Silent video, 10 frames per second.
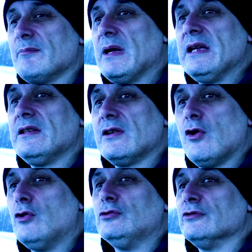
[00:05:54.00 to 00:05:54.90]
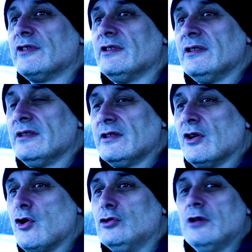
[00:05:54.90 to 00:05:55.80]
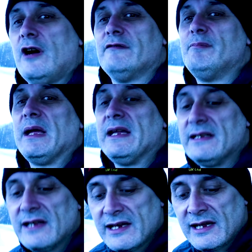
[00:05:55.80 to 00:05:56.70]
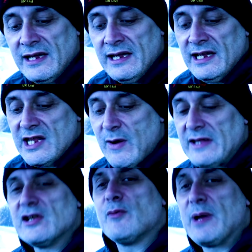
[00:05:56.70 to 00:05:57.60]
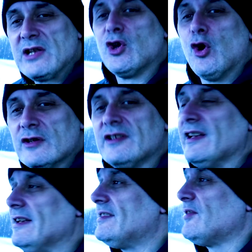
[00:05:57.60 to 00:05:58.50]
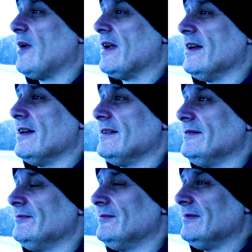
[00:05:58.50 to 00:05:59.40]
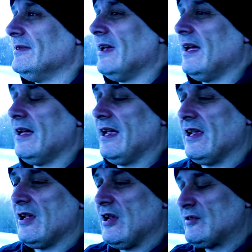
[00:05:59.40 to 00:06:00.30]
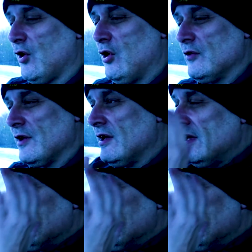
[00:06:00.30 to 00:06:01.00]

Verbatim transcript: bean cult, the cult of bean. You, you ended up inducted into it, and it, it's all the